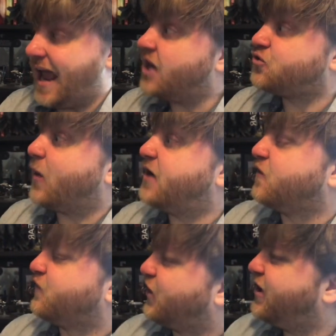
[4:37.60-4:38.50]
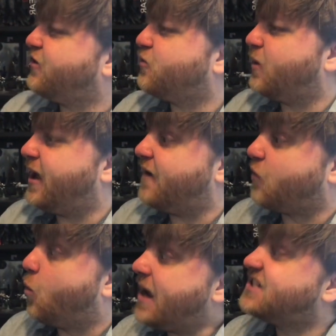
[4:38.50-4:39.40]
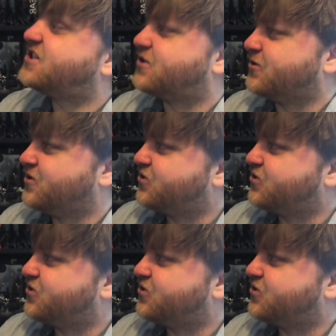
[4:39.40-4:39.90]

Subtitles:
And right over here, we have a western